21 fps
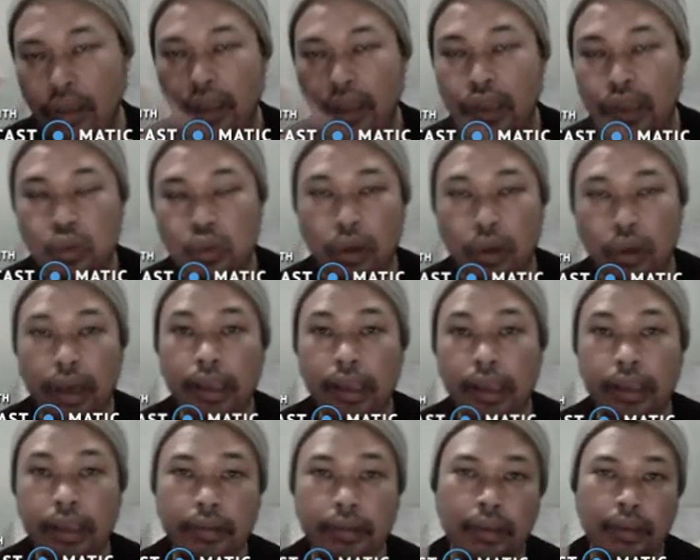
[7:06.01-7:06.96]
That's
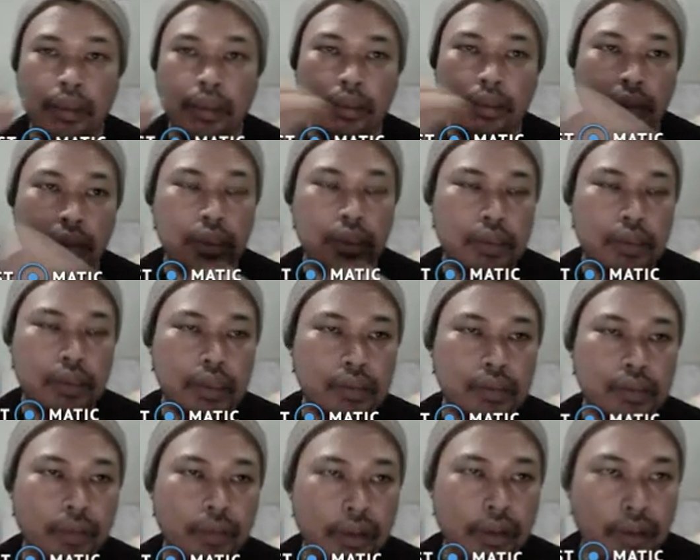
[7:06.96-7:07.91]
why this
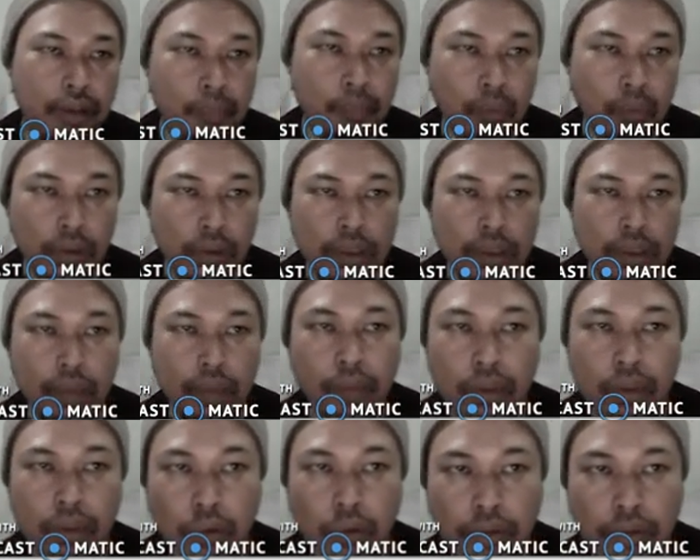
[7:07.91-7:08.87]
is very important
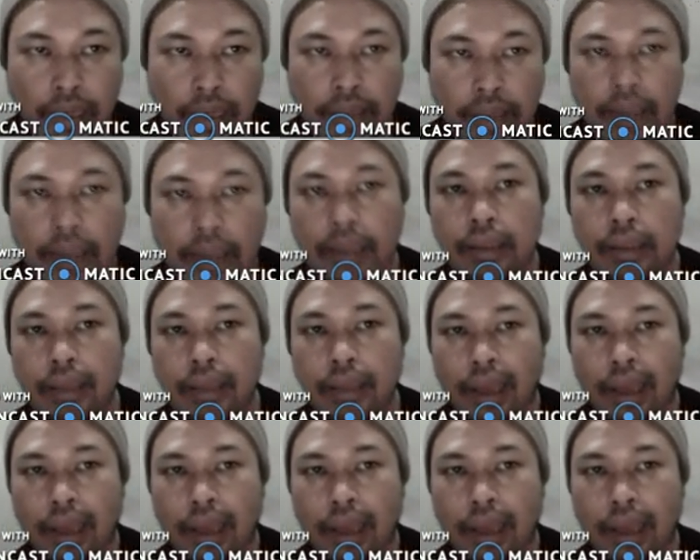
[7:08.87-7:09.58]
when you're writing.